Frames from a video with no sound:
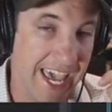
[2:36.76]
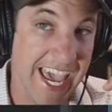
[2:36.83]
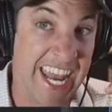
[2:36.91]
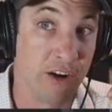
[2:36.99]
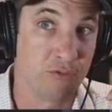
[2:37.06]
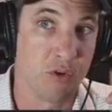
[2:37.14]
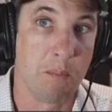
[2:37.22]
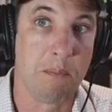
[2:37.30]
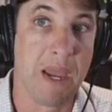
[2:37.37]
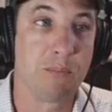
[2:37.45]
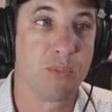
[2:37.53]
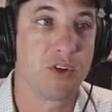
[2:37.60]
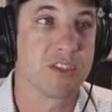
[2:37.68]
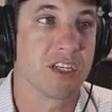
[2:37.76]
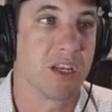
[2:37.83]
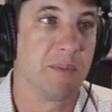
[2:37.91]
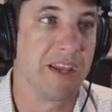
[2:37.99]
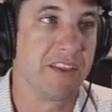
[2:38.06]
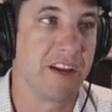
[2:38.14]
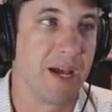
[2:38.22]
and it remembers the
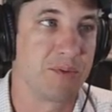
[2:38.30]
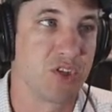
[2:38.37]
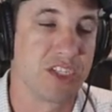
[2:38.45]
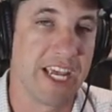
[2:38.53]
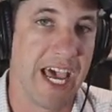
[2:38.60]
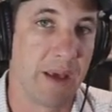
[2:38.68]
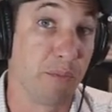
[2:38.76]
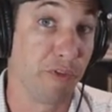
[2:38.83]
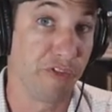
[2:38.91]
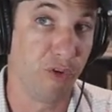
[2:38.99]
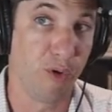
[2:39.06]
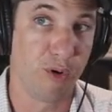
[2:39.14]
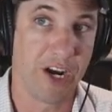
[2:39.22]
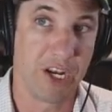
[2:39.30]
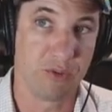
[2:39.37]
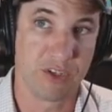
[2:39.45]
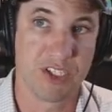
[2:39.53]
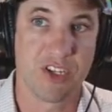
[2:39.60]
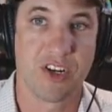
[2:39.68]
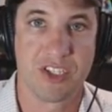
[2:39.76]
command line options it had before and
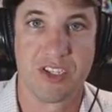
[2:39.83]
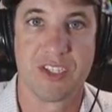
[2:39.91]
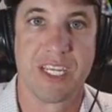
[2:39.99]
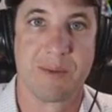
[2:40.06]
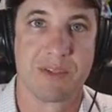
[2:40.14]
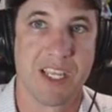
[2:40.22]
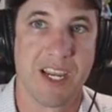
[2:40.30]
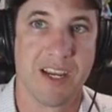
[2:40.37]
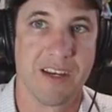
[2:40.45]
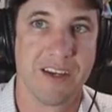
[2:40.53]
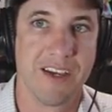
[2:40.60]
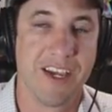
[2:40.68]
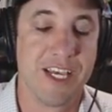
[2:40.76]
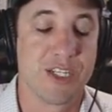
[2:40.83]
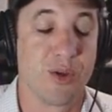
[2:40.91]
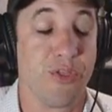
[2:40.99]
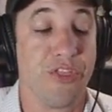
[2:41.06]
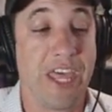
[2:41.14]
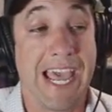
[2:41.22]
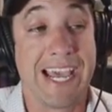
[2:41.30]
restarts in the same state. So
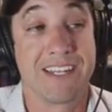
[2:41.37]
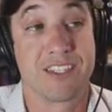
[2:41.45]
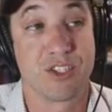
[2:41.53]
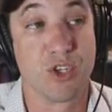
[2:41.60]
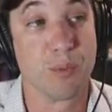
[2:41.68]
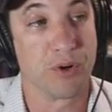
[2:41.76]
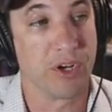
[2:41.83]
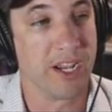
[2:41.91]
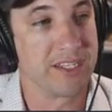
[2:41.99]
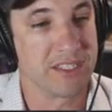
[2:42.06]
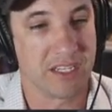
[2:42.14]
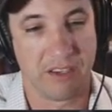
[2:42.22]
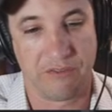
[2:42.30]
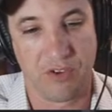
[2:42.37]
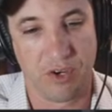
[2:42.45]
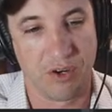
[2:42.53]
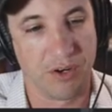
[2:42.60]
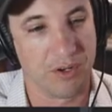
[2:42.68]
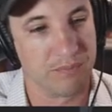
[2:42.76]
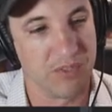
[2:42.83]
that's super nice. Like if
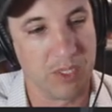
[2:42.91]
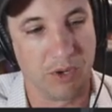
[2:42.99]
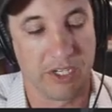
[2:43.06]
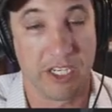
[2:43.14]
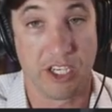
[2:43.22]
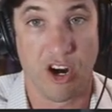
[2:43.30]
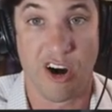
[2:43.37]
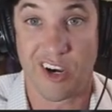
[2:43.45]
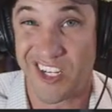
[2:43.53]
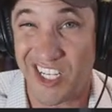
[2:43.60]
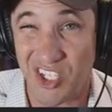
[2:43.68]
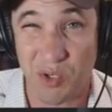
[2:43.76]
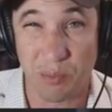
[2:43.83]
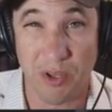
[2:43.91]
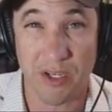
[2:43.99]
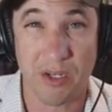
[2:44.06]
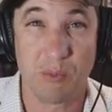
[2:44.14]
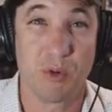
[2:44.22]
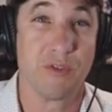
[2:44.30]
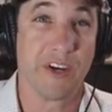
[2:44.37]
you're debugging an architecture
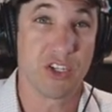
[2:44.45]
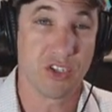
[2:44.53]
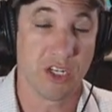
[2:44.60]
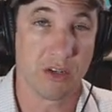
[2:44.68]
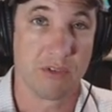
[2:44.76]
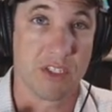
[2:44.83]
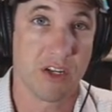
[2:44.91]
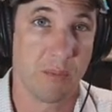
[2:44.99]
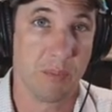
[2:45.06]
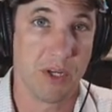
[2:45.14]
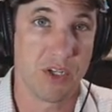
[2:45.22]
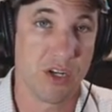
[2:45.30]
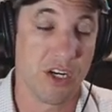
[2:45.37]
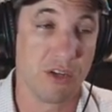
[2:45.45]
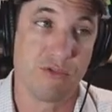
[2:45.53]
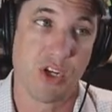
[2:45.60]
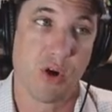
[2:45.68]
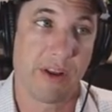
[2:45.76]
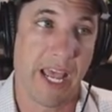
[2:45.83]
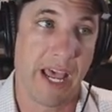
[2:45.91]
plugin where you've actually got to restart Binja and you
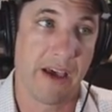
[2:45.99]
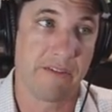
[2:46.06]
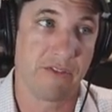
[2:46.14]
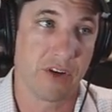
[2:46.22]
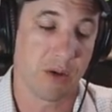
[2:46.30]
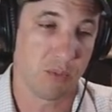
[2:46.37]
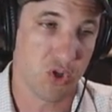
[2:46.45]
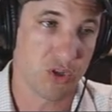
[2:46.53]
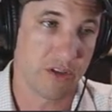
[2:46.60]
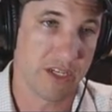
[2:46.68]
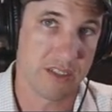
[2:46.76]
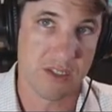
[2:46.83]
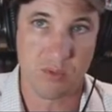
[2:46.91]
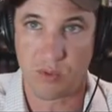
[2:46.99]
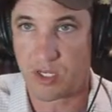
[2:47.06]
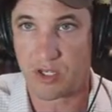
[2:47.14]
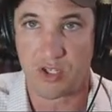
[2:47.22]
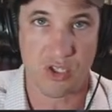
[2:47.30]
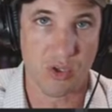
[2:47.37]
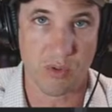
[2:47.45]
don't have a commercial license where you can
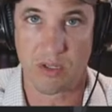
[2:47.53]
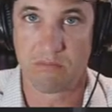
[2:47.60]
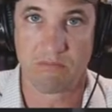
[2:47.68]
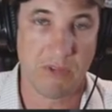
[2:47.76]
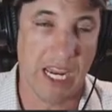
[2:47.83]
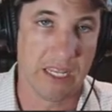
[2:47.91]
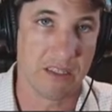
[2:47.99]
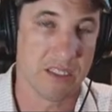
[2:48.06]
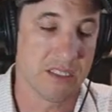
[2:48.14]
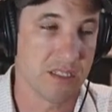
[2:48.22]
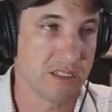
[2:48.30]
just do it headless and